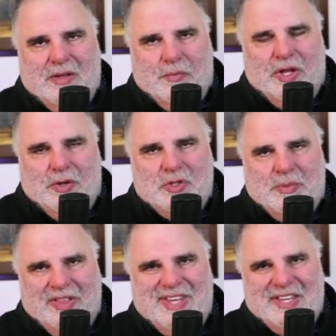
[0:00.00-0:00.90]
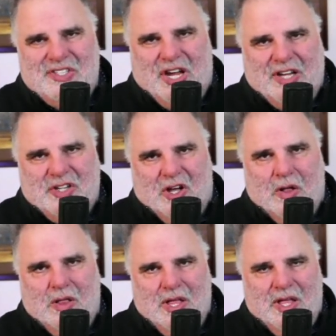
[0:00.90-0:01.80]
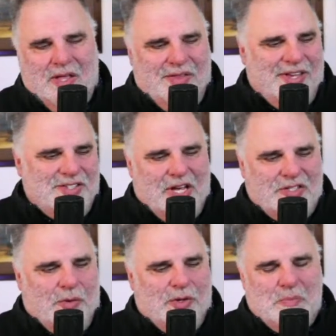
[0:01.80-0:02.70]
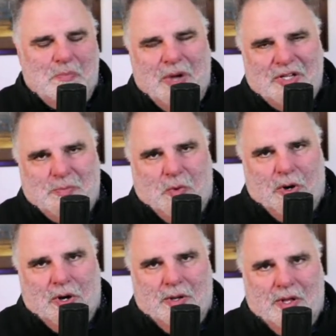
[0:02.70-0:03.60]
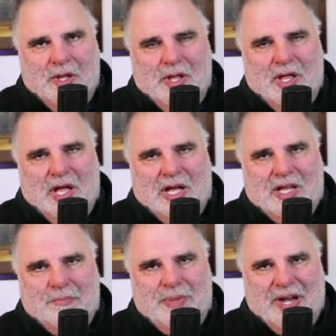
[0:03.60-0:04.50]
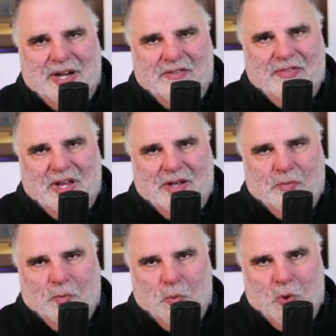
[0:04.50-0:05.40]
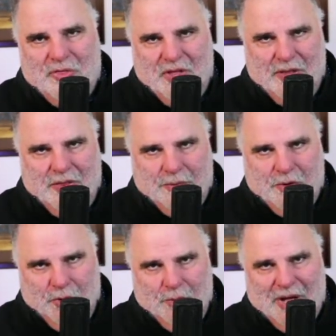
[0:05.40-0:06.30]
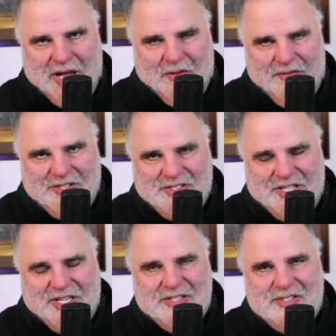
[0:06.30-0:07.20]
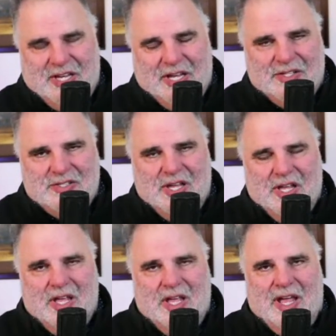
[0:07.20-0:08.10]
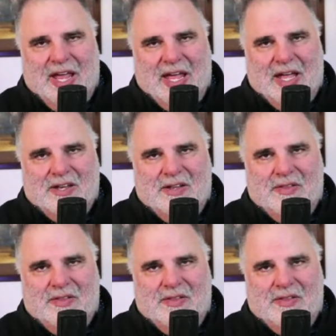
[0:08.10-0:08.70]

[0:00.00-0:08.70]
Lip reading: used to be the EJHL. The EJHL was much more competitive than what the current model of NCDC is. And,